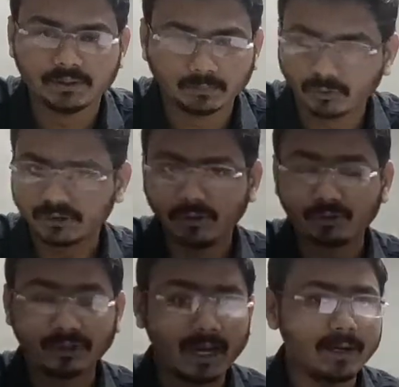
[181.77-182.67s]
Suppose
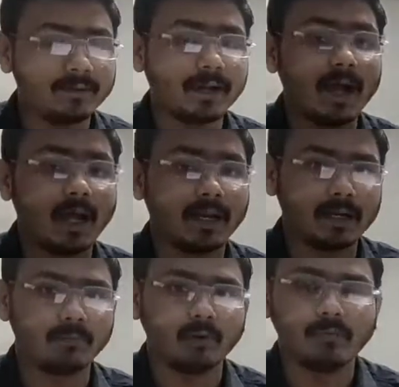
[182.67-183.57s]
you set the
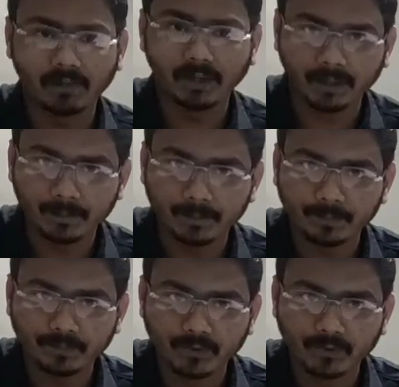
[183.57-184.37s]
alarm 7 a.m.